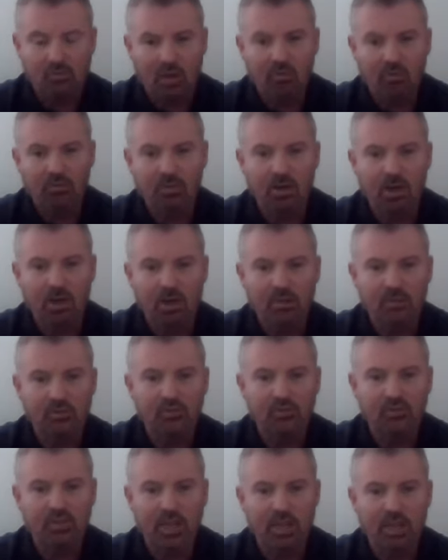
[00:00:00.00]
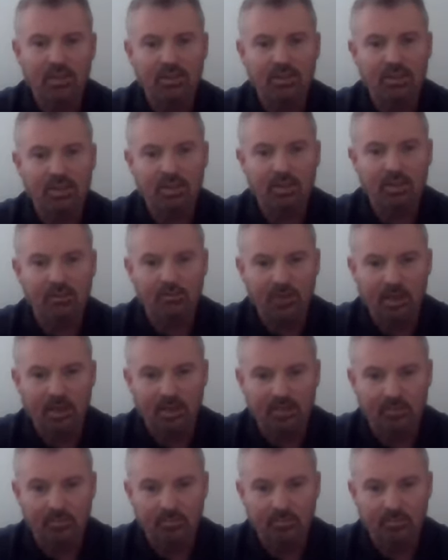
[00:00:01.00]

don't understand EFN.